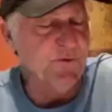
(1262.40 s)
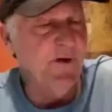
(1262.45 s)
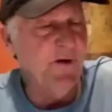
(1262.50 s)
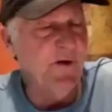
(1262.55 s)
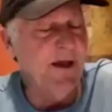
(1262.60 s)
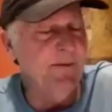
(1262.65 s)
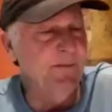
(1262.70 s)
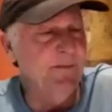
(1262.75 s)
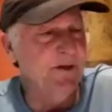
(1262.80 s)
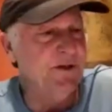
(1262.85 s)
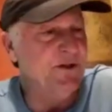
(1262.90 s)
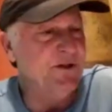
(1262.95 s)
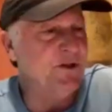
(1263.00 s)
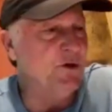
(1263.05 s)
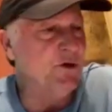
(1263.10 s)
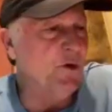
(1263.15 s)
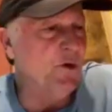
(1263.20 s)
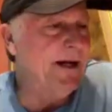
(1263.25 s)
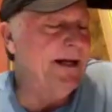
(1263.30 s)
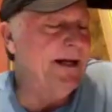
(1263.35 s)
most famous
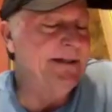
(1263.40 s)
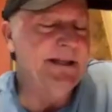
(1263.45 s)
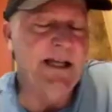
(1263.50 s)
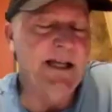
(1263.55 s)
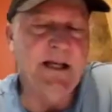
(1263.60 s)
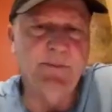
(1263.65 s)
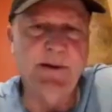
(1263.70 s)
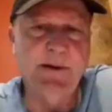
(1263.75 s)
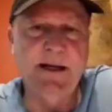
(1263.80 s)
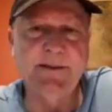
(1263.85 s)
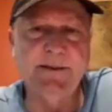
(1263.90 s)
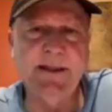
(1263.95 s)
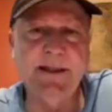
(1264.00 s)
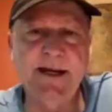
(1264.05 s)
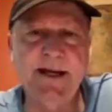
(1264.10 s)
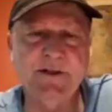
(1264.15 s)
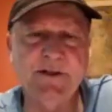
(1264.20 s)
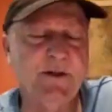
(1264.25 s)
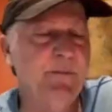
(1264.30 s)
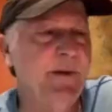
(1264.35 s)
story I tell about
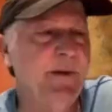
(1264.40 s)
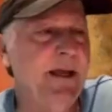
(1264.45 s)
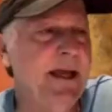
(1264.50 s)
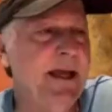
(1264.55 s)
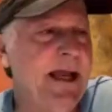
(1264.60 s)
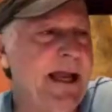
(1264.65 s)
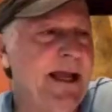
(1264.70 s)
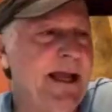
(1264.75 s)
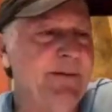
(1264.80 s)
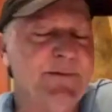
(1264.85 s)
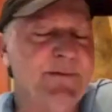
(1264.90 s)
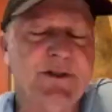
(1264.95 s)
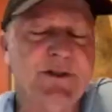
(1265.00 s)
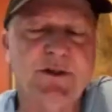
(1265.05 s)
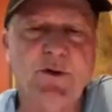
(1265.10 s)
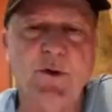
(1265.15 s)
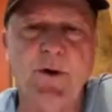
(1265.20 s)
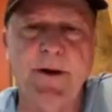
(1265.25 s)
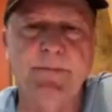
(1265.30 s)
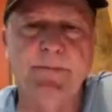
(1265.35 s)
that is the Mia Hamm
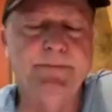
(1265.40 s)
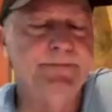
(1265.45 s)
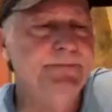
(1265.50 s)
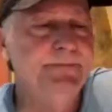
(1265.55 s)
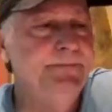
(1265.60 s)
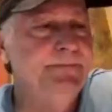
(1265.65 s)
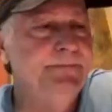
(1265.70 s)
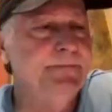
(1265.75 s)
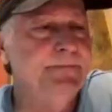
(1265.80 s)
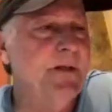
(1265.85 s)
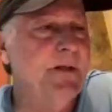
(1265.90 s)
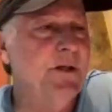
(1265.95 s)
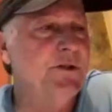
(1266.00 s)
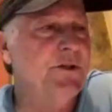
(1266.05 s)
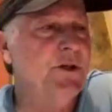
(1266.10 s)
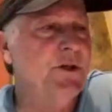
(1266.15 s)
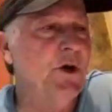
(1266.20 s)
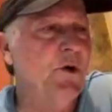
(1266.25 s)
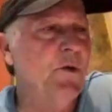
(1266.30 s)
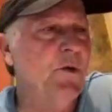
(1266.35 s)
story.
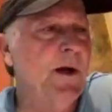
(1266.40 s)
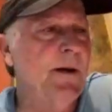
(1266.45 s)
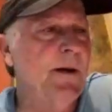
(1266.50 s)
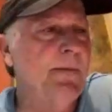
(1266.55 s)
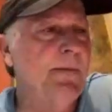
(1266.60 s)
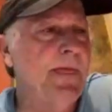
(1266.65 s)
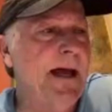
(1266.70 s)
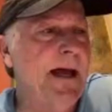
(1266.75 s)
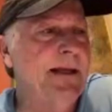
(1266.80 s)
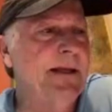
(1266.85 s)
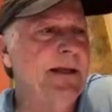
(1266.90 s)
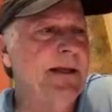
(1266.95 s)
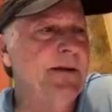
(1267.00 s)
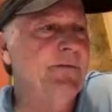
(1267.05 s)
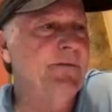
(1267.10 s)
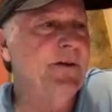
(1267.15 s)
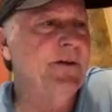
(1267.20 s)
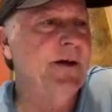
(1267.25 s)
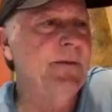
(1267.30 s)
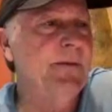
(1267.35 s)
So I
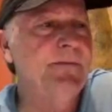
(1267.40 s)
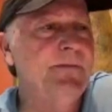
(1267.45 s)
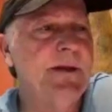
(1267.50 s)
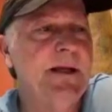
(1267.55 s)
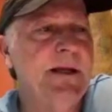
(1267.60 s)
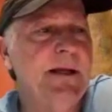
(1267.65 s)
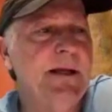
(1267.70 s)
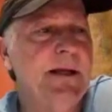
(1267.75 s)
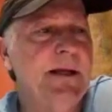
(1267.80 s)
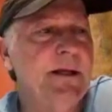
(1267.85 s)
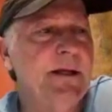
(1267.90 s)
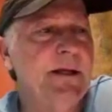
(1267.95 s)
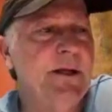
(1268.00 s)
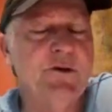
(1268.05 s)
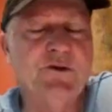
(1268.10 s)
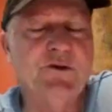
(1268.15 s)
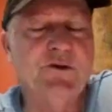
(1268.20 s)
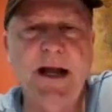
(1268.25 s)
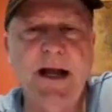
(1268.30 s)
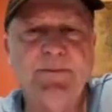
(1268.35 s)
live
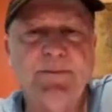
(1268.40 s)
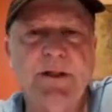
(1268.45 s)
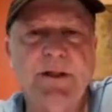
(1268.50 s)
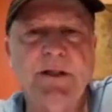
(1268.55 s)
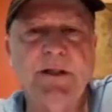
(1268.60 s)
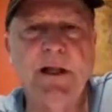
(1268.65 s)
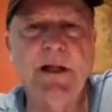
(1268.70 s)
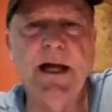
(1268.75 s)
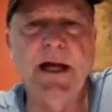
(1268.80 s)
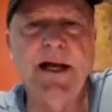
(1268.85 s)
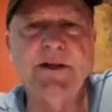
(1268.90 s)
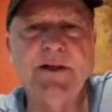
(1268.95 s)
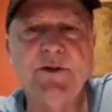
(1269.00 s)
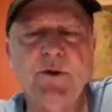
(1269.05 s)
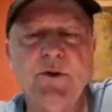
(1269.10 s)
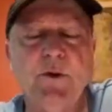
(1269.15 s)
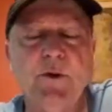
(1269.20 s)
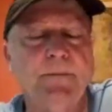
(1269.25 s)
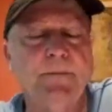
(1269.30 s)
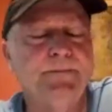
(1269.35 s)
near Chapel Hill High
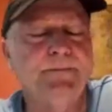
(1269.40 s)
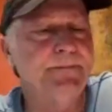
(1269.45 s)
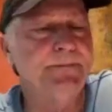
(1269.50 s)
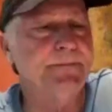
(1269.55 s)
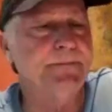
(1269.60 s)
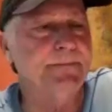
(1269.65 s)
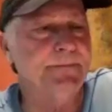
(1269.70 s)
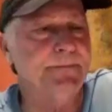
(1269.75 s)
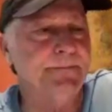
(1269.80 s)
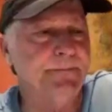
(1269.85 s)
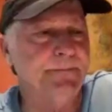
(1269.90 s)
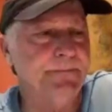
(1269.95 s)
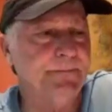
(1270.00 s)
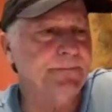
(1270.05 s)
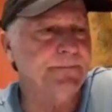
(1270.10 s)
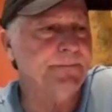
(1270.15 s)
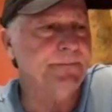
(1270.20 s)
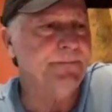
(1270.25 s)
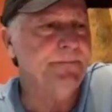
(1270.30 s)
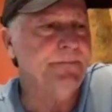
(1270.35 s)
School,
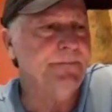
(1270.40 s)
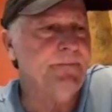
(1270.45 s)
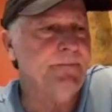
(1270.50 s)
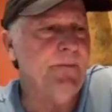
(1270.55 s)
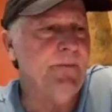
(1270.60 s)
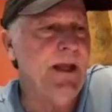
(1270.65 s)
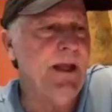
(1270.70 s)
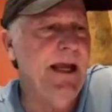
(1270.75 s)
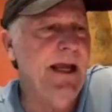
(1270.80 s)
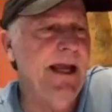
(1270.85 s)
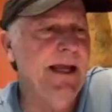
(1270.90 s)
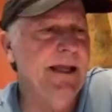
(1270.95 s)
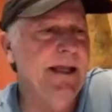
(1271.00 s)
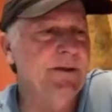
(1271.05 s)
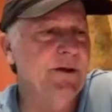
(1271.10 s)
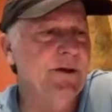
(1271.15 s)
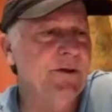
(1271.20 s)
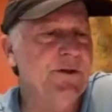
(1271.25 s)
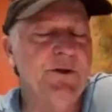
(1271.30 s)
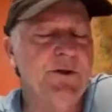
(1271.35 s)

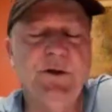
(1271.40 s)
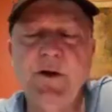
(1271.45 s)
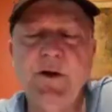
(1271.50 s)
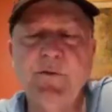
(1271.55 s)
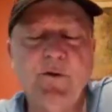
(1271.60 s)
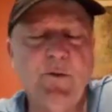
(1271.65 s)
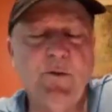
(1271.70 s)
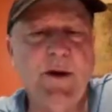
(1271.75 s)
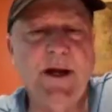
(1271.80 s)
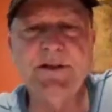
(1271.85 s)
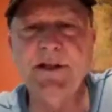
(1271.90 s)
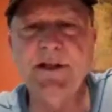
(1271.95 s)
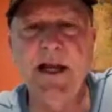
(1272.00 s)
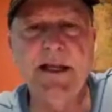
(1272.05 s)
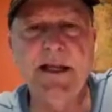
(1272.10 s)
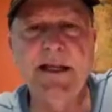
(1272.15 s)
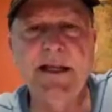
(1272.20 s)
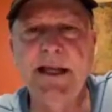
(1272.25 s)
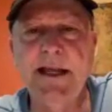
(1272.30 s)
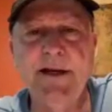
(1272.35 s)
and there are two different ways
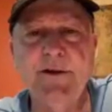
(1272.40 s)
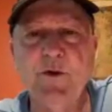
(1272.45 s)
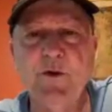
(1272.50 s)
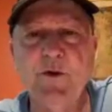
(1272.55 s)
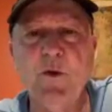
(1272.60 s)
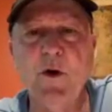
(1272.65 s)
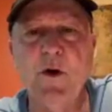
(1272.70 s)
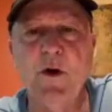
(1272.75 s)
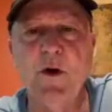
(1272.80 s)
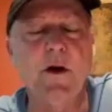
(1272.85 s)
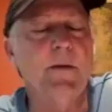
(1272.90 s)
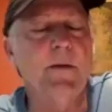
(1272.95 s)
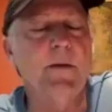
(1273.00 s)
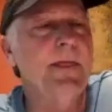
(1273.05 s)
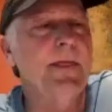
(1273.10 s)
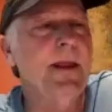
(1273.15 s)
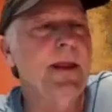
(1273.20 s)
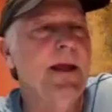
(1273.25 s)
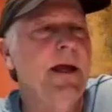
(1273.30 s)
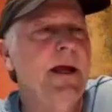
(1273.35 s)
I can get into work.
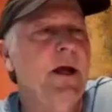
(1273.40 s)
